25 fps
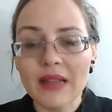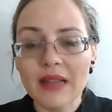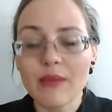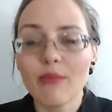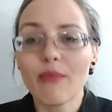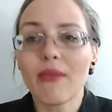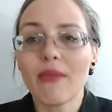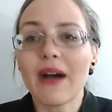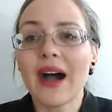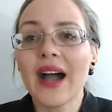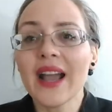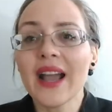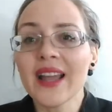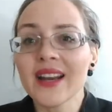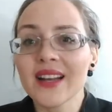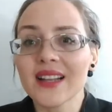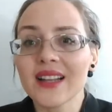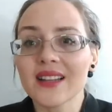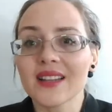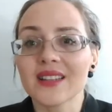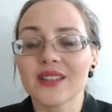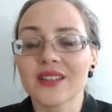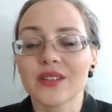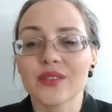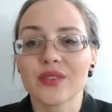my
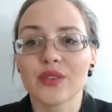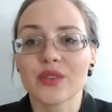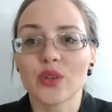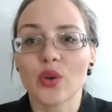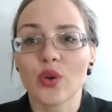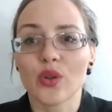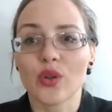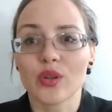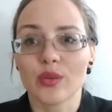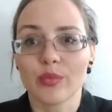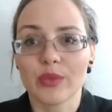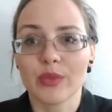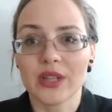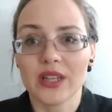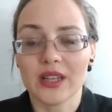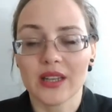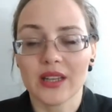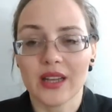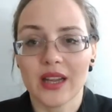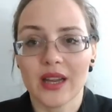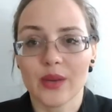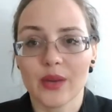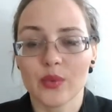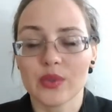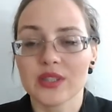relative told me that
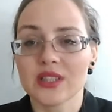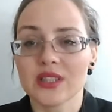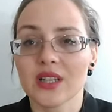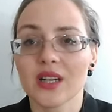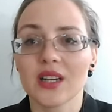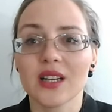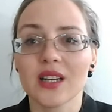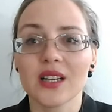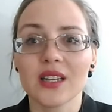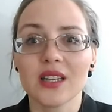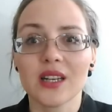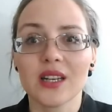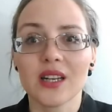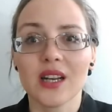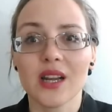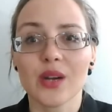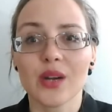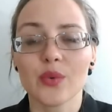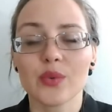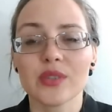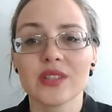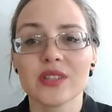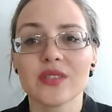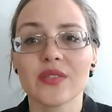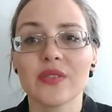I was ugly, that I
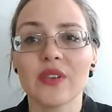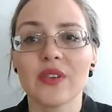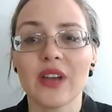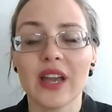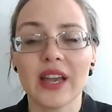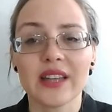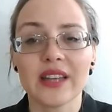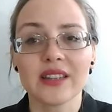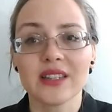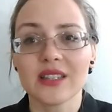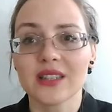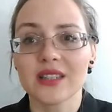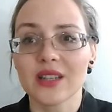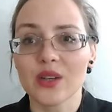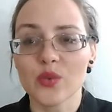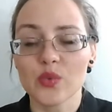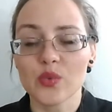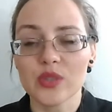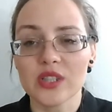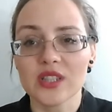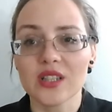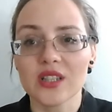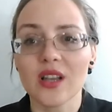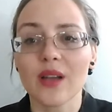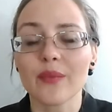was fat, that there
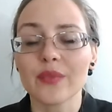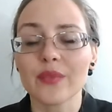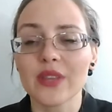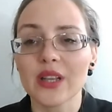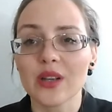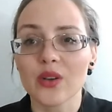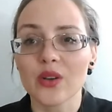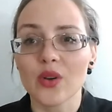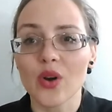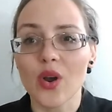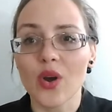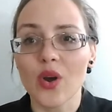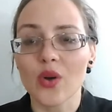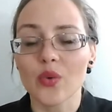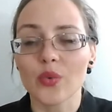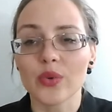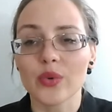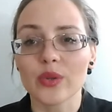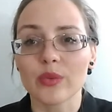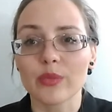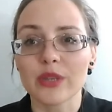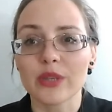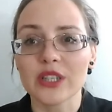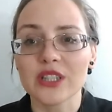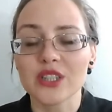was something wrong
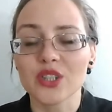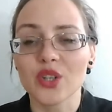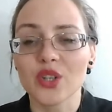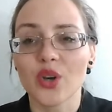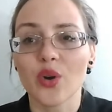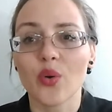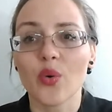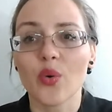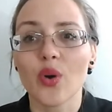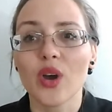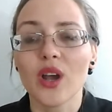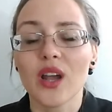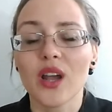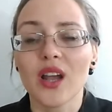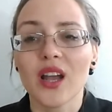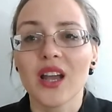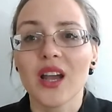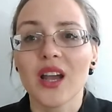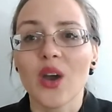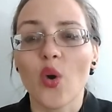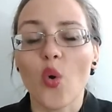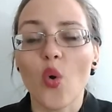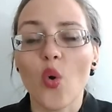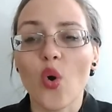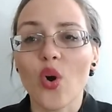with me. So
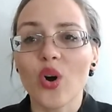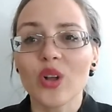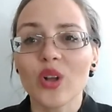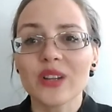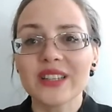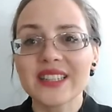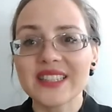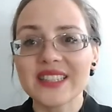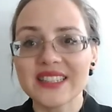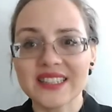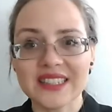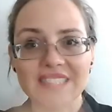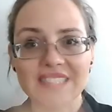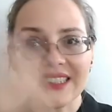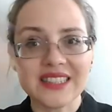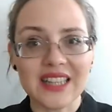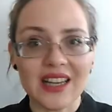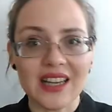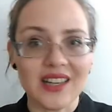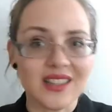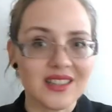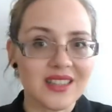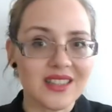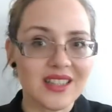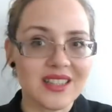all these
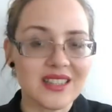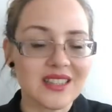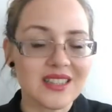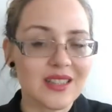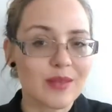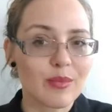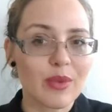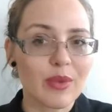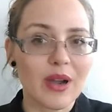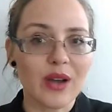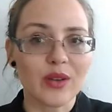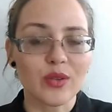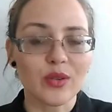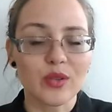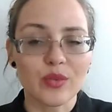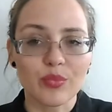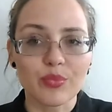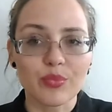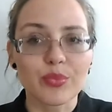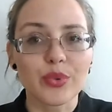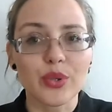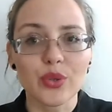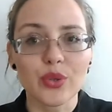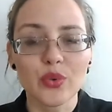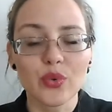standards about
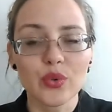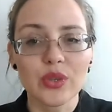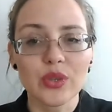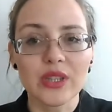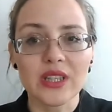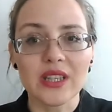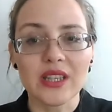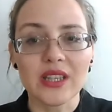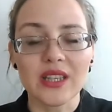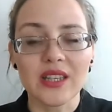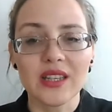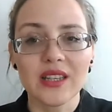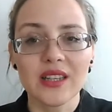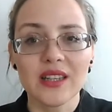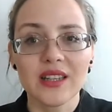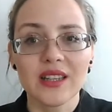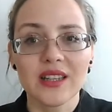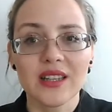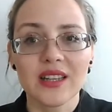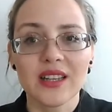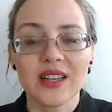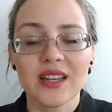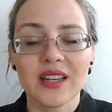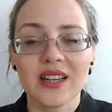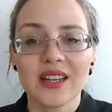beauty,
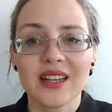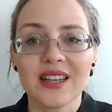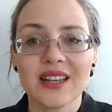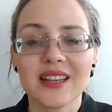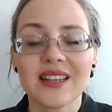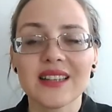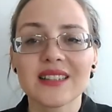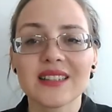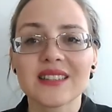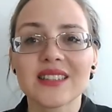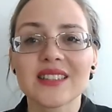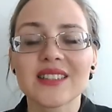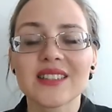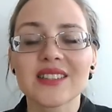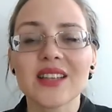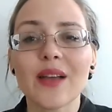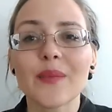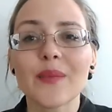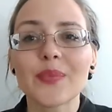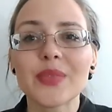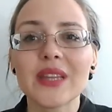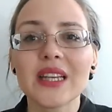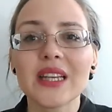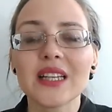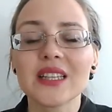it's
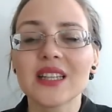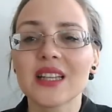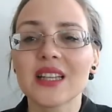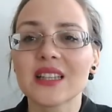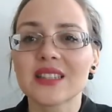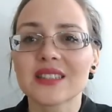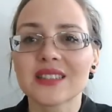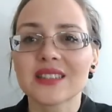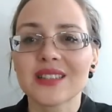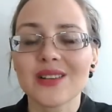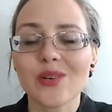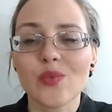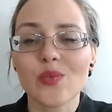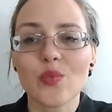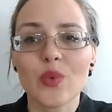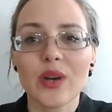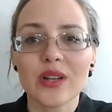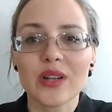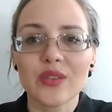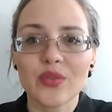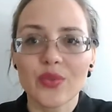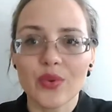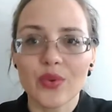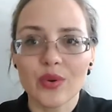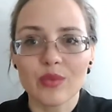something that
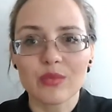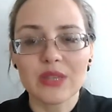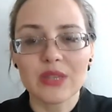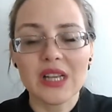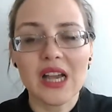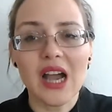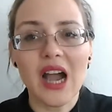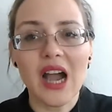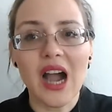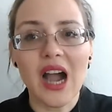someone from the